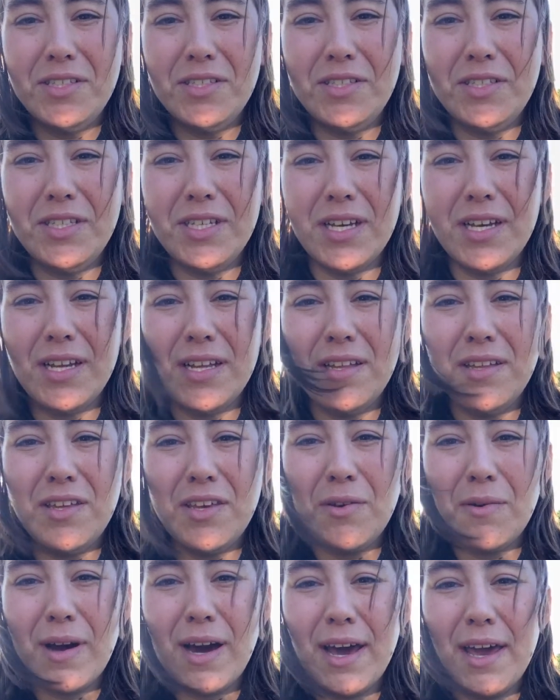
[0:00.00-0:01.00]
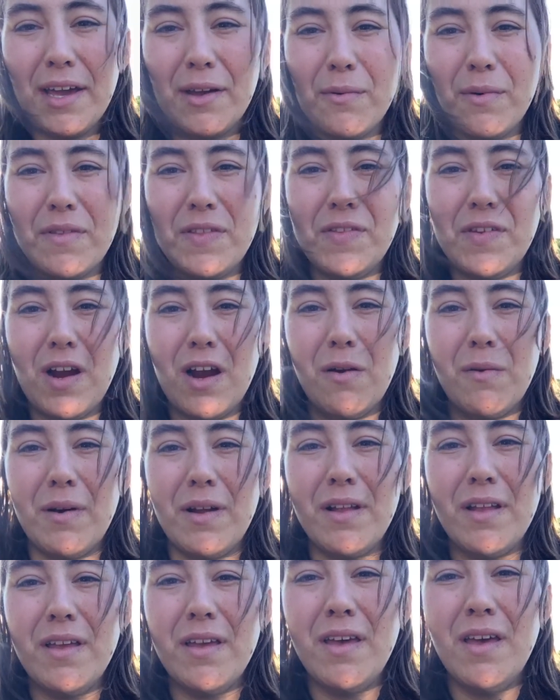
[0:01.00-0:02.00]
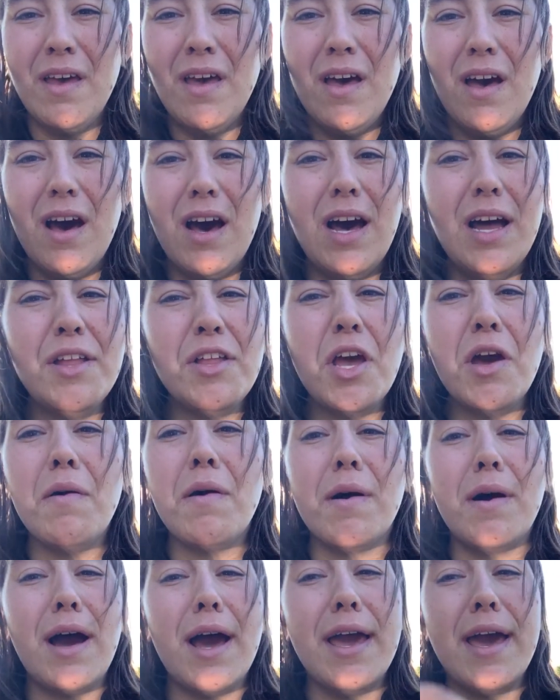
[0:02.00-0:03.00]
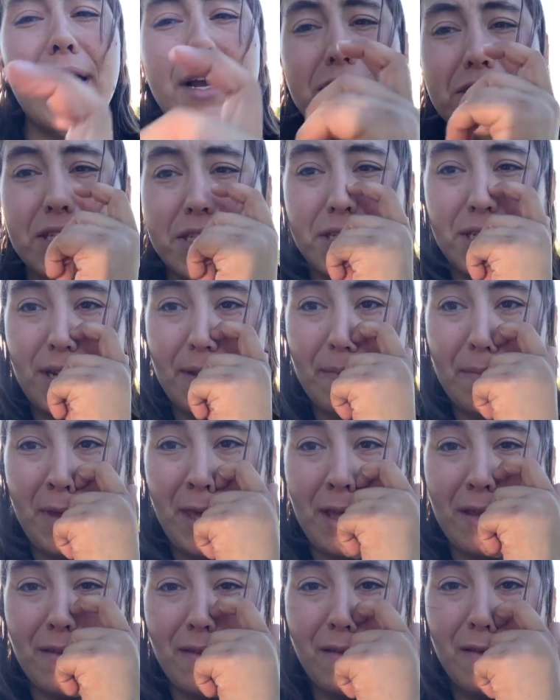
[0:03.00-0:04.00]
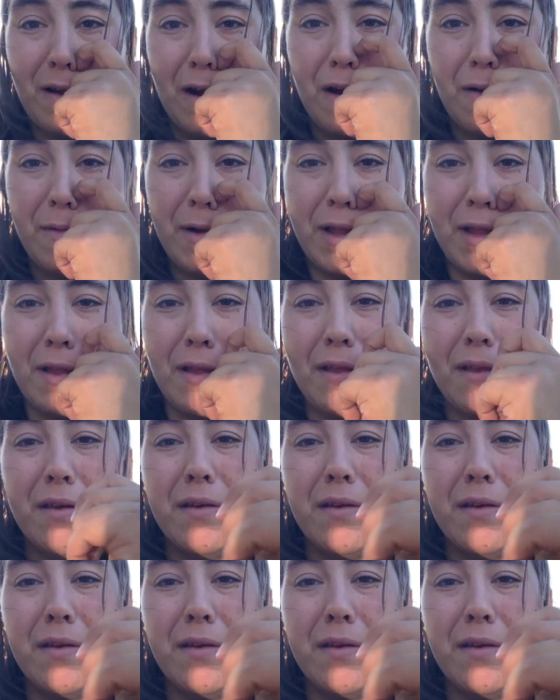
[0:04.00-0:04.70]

Did you hike with Darwin? No, I actually didn't meet Darwin